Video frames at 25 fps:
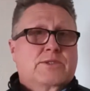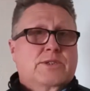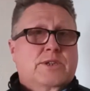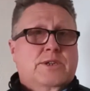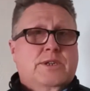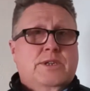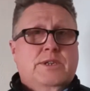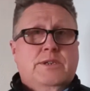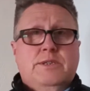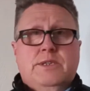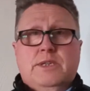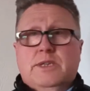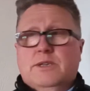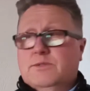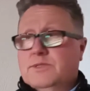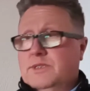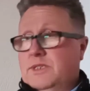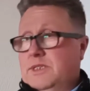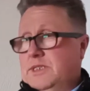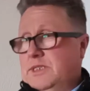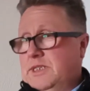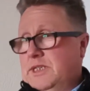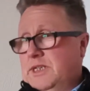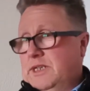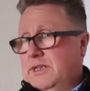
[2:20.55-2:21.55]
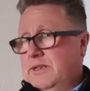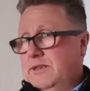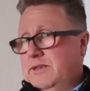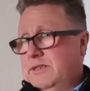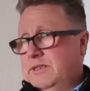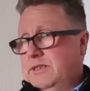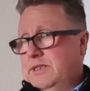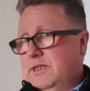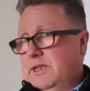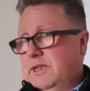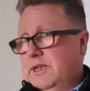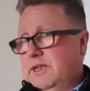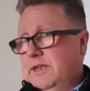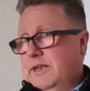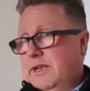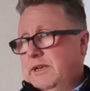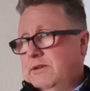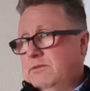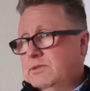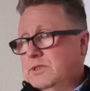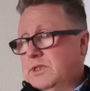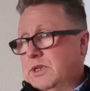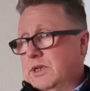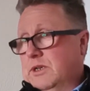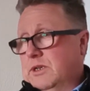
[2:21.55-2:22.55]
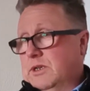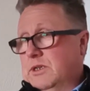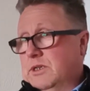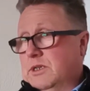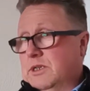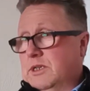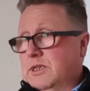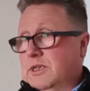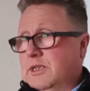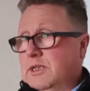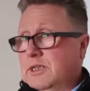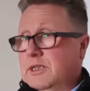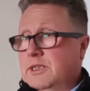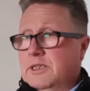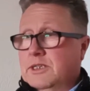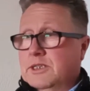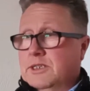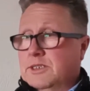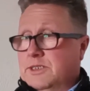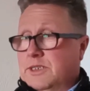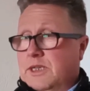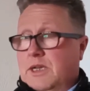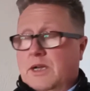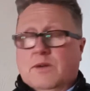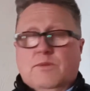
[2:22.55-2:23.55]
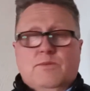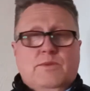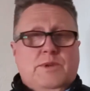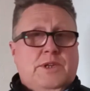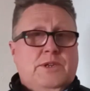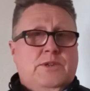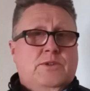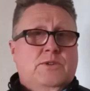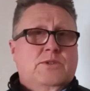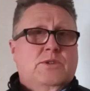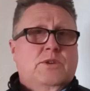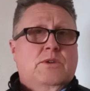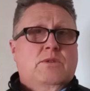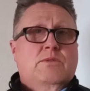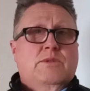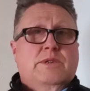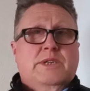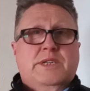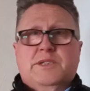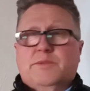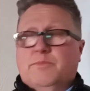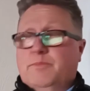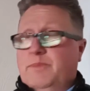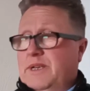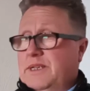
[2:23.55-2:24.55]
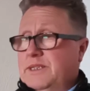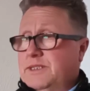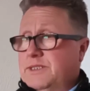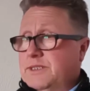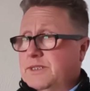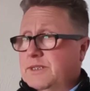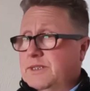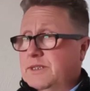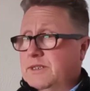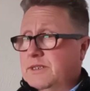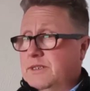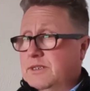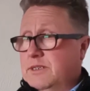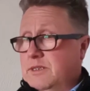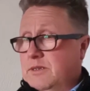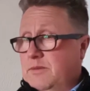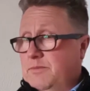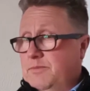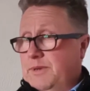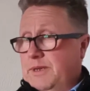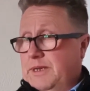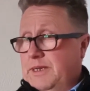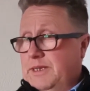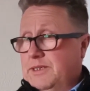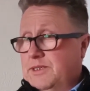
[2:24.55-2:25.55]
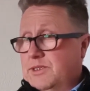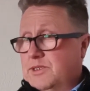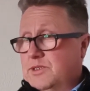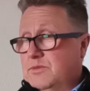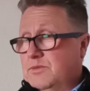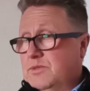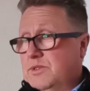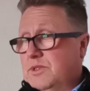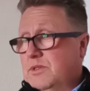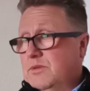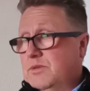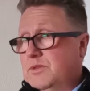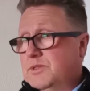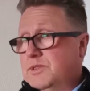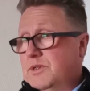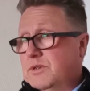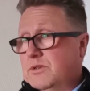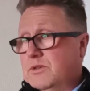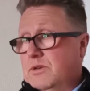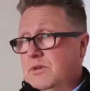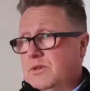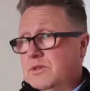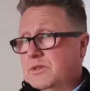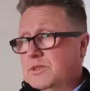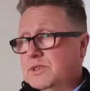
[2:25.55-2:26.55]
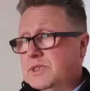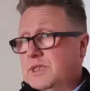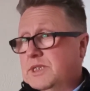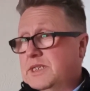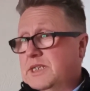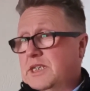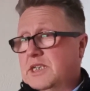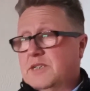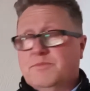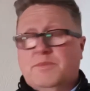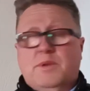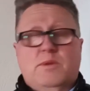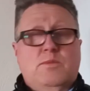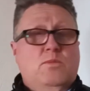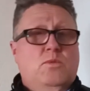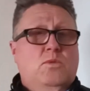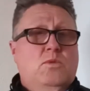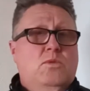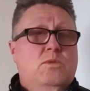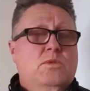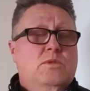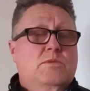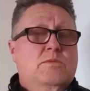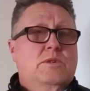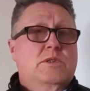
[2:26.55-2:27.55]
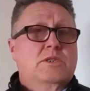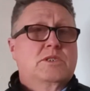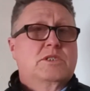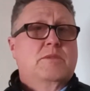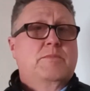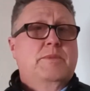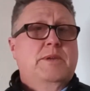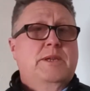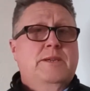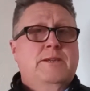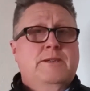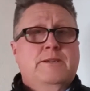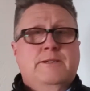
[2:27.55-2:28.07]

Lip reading: I do use it year in, year out. So it doesn't look its best compared to some of the ones I've got because it has been worn quite a bit.